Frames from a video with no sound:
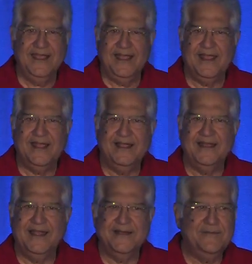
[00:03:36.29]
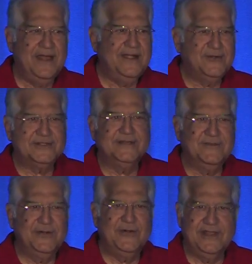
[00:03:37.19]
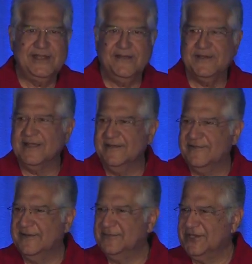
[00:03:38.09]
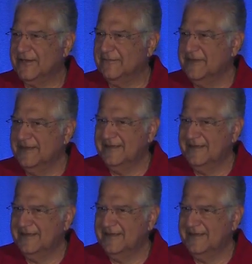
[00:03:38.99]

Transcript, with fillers: I can't get her married to someone who doesn't have a confirmed job.